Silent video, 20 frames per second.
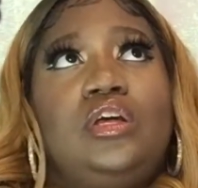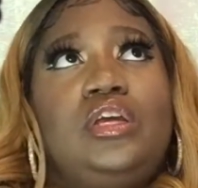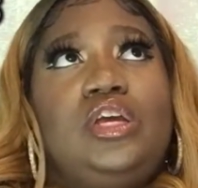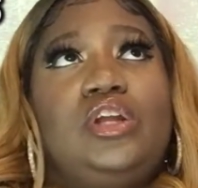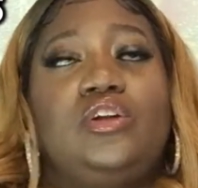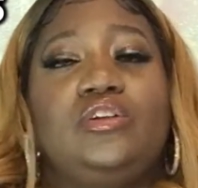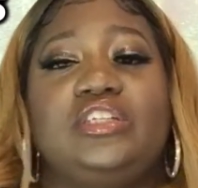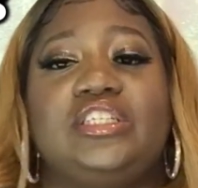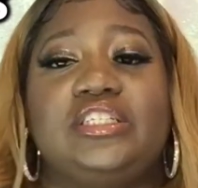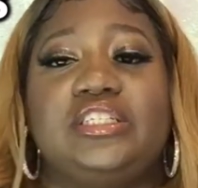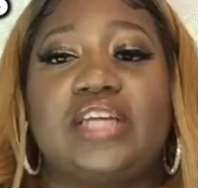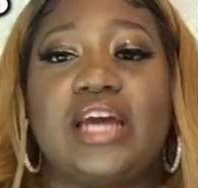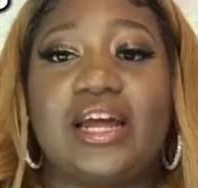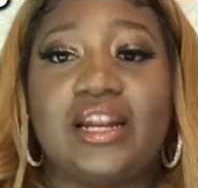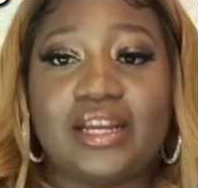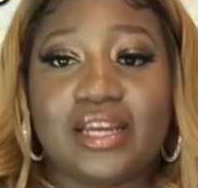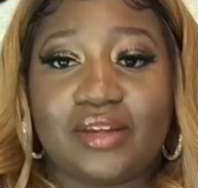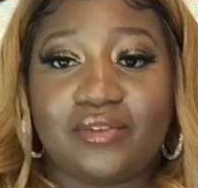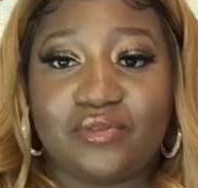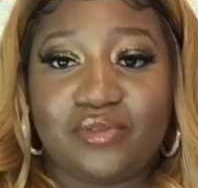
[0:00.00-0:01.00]
know, she's kind
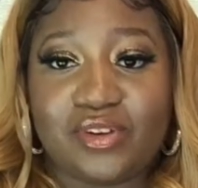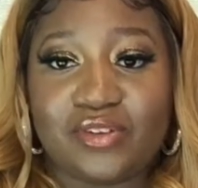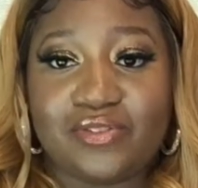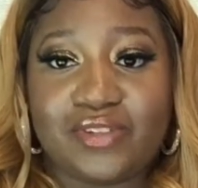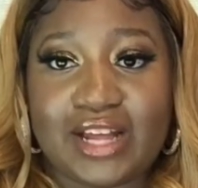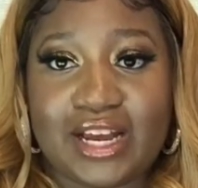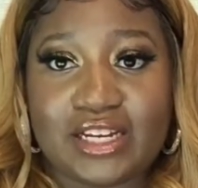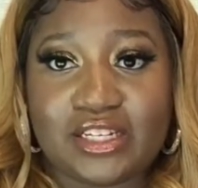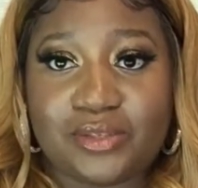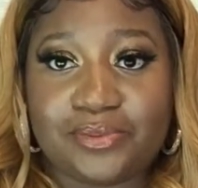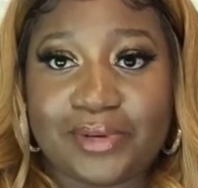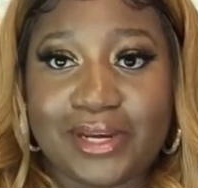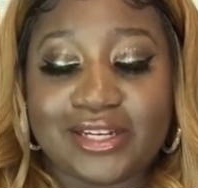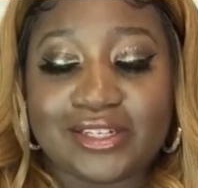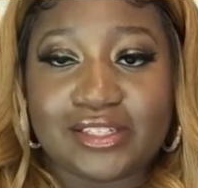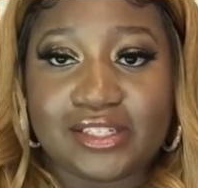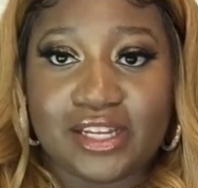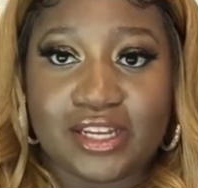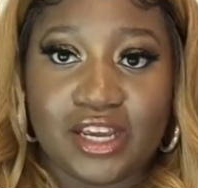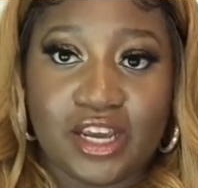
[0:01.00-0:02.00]
of giving me
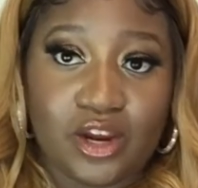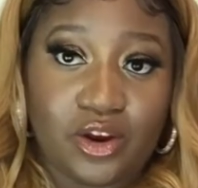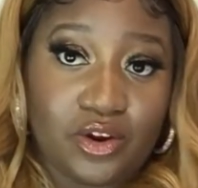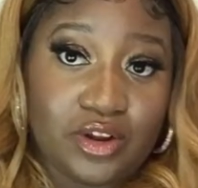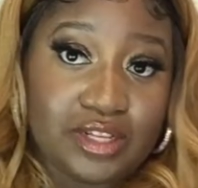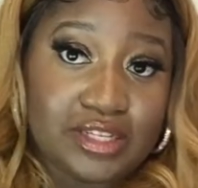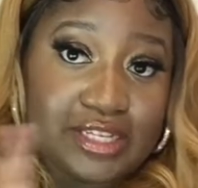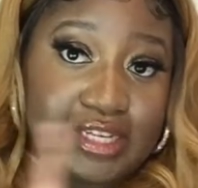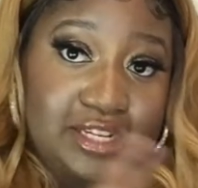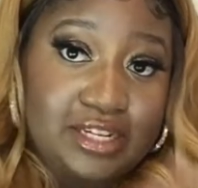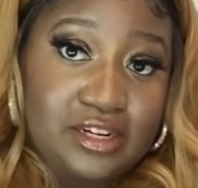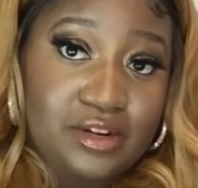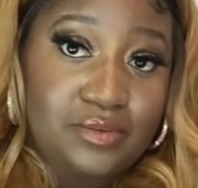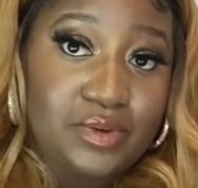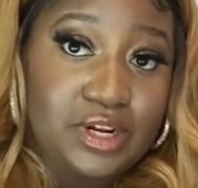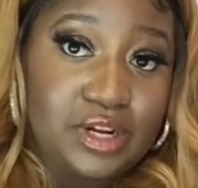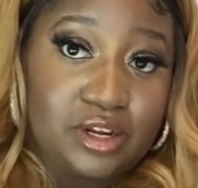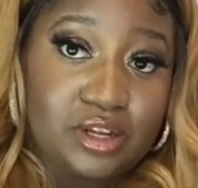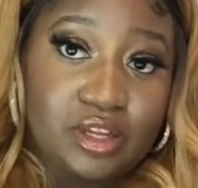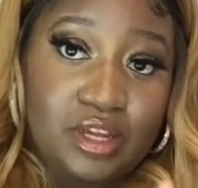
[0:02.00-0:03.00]
flashbacks to Carrington. I'm
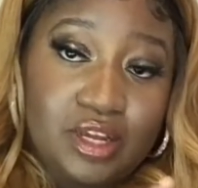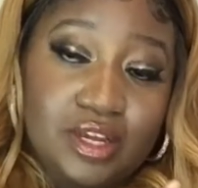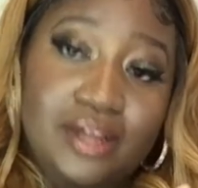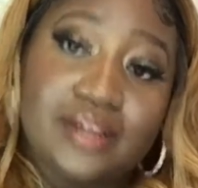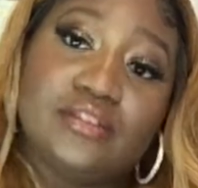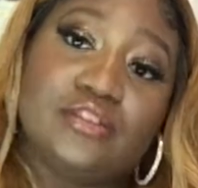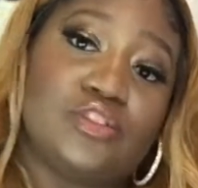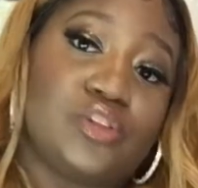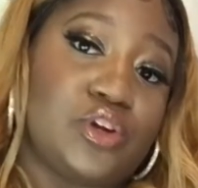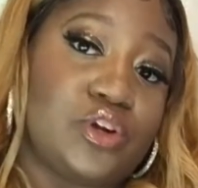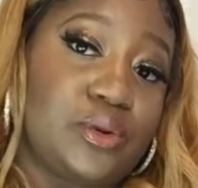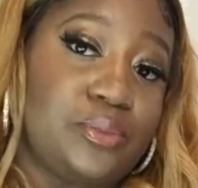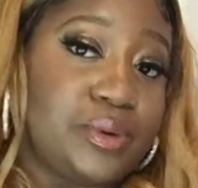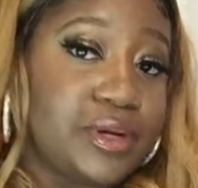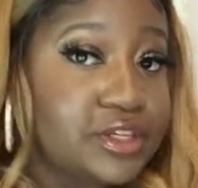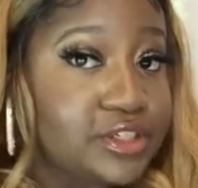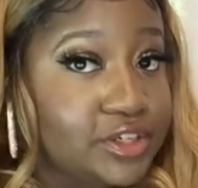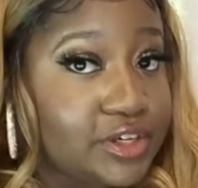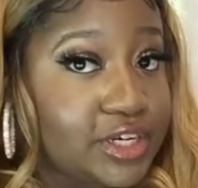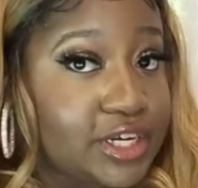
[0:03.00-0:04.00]
gonna insert a
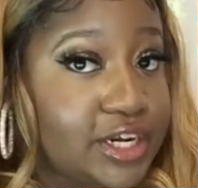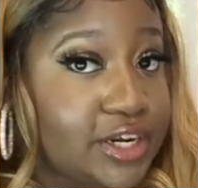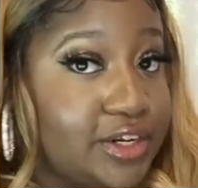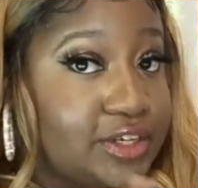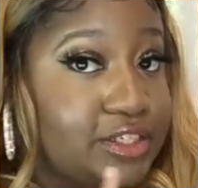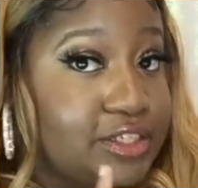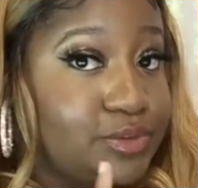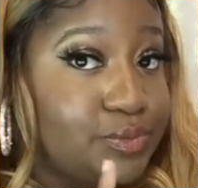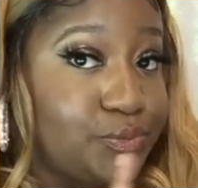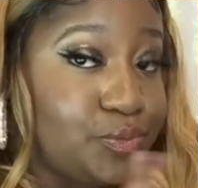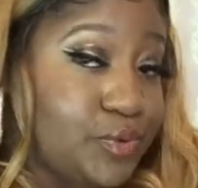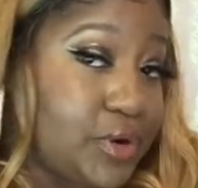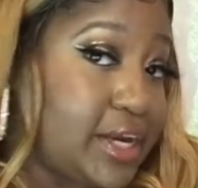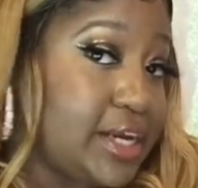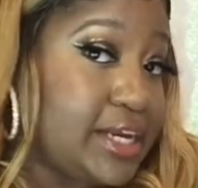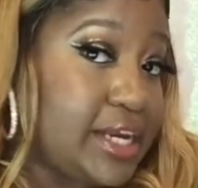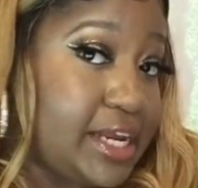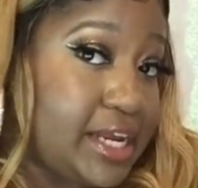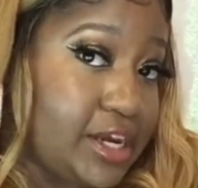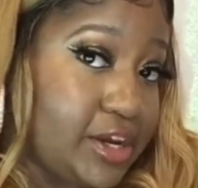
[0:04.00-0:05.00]
picture of Carrington
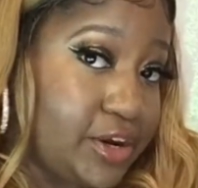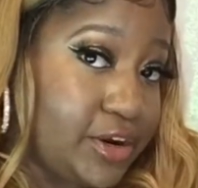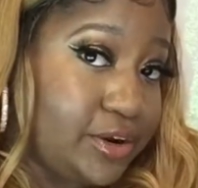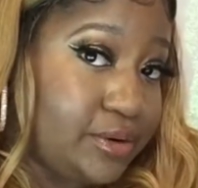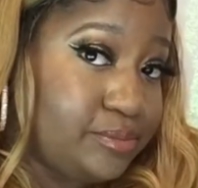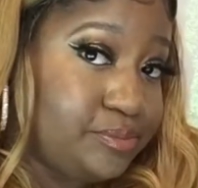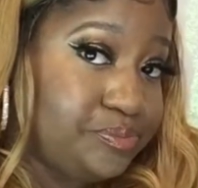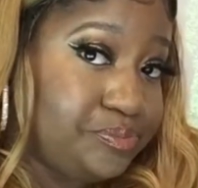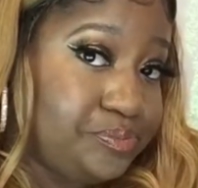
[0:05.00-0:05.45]
right here.